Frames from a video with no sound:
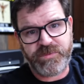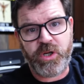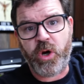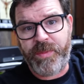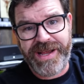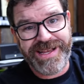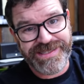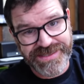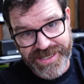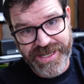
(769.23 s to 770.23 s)
go pack
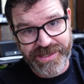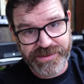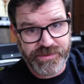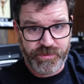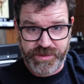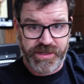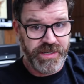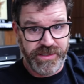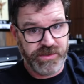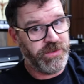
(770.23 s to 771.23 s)
sand with
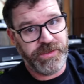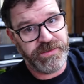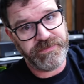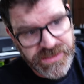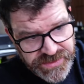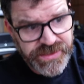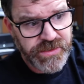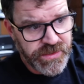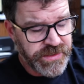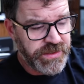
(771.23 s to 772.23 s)
not including
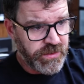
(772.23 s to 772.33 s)
single-ended